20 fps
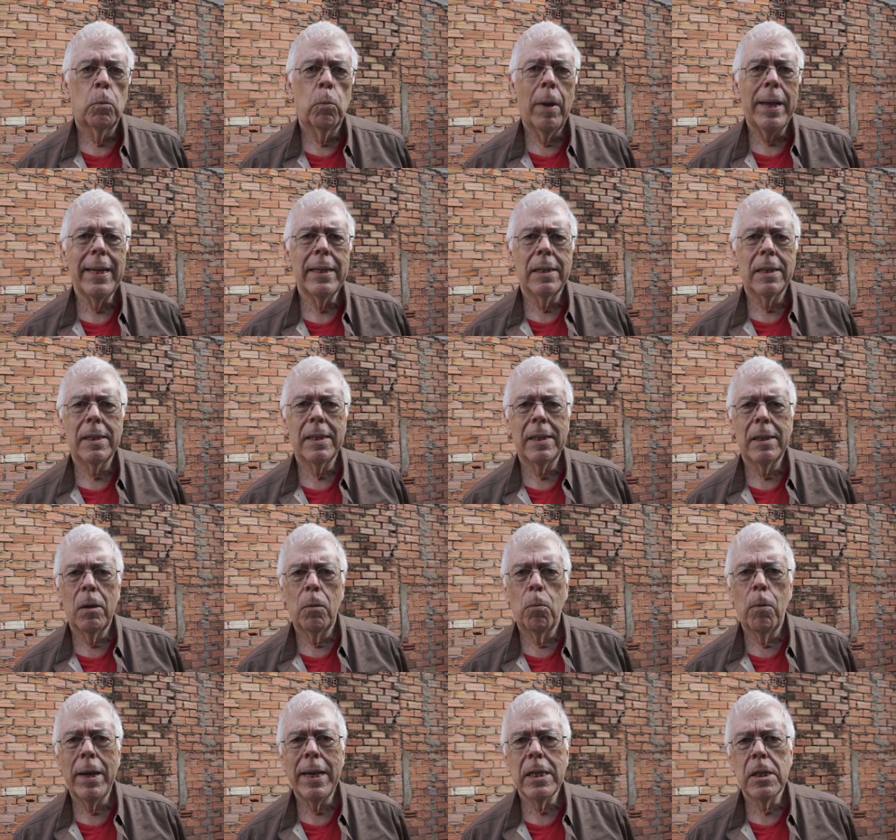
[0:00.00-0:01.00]
Rhea's
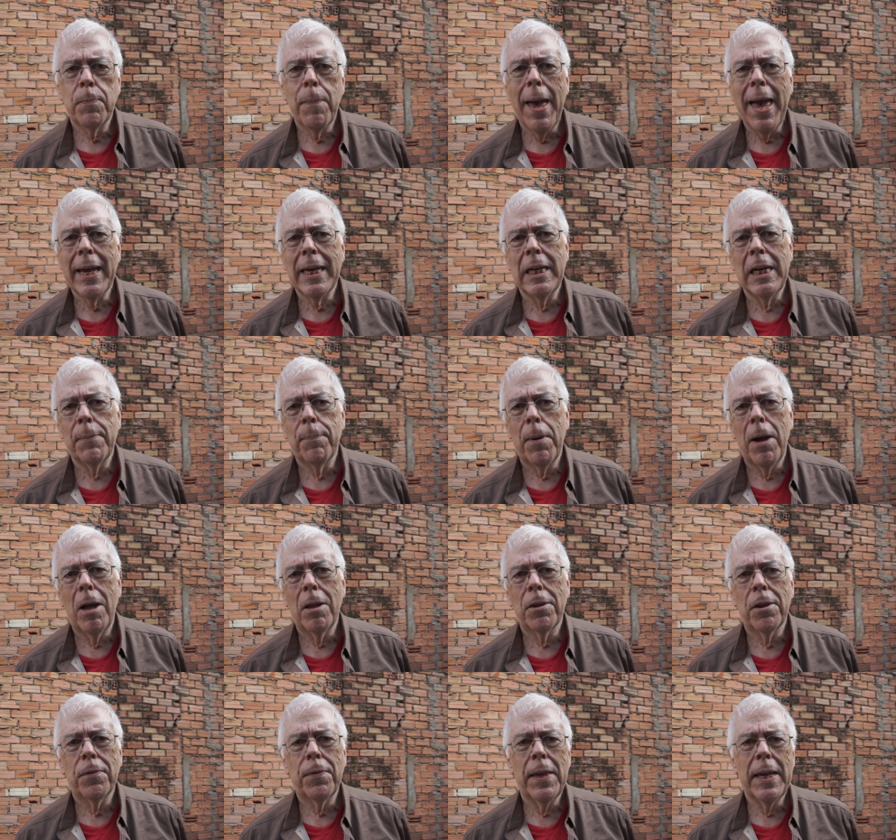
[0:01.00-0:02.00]
packing up
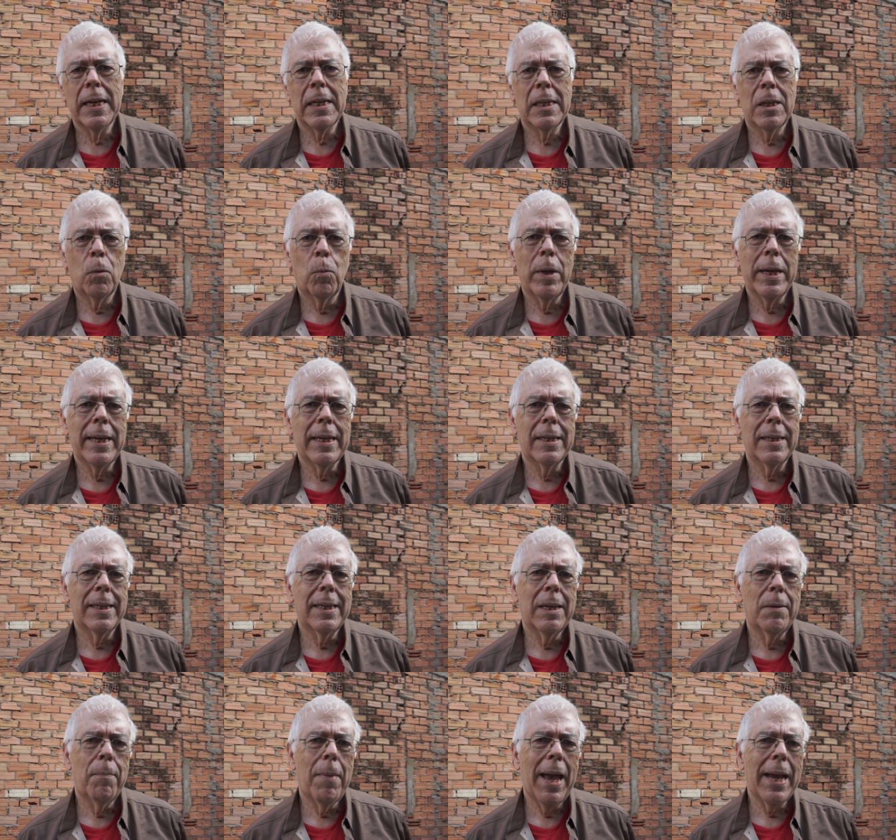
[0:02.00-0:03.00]
all the things that we can
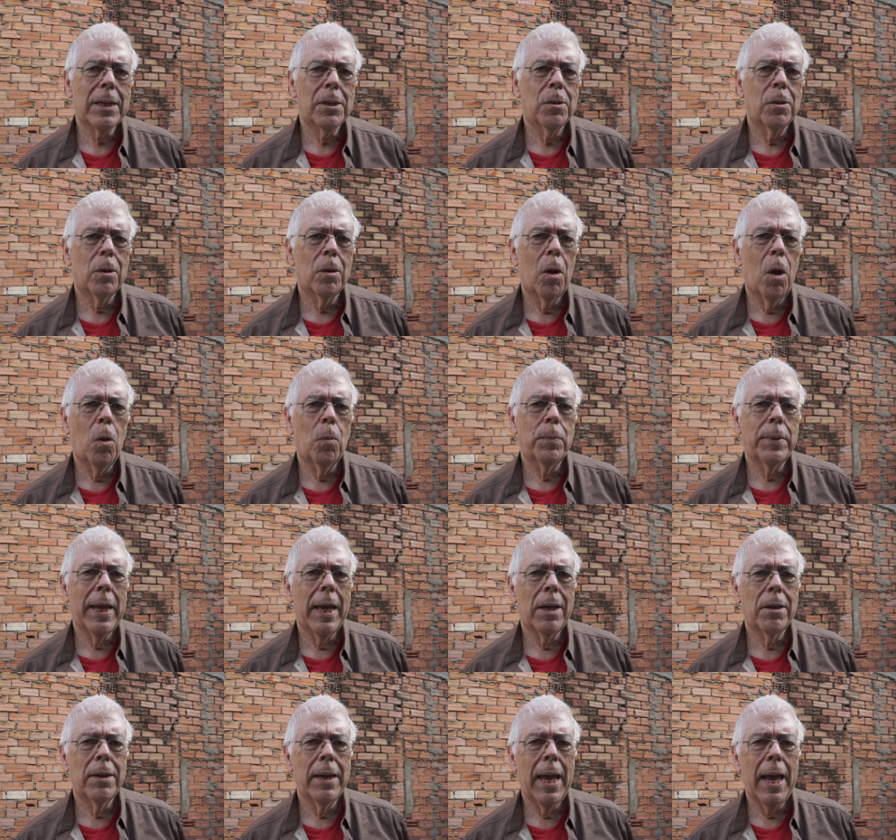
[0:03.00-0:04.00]
send back to her
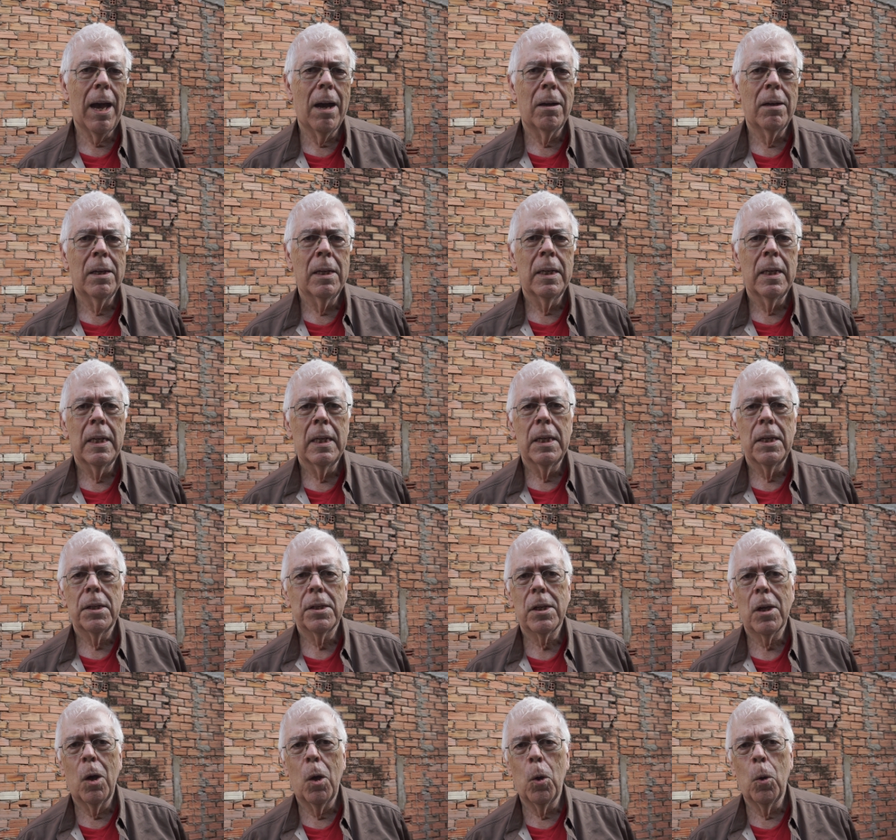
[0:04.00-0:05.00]
hometown now.
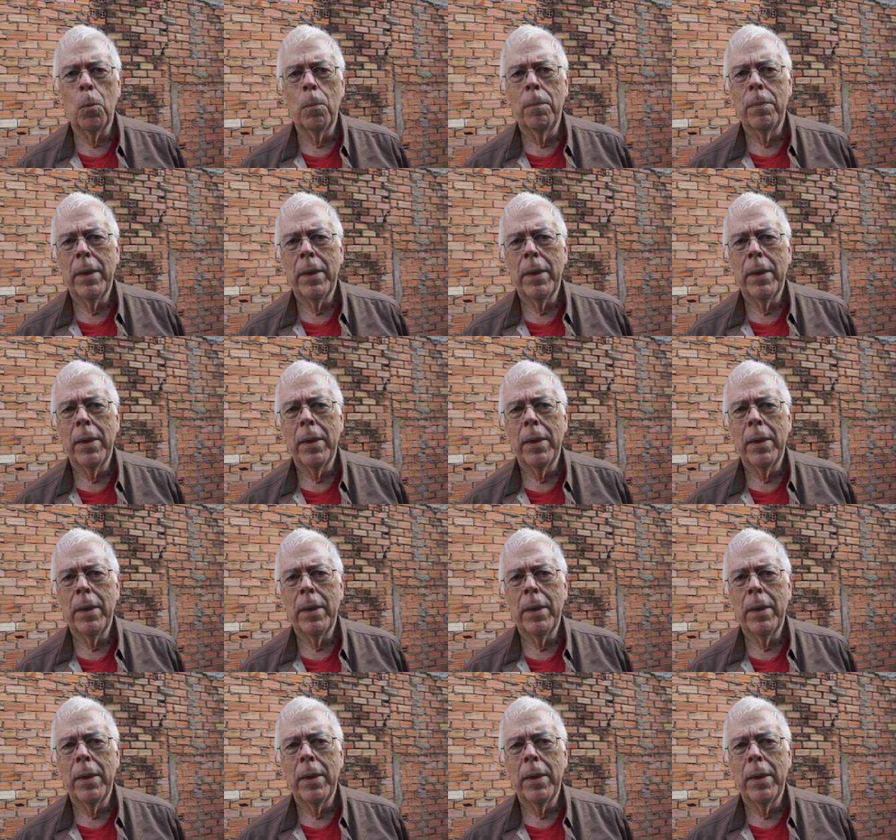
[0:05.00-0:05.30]
So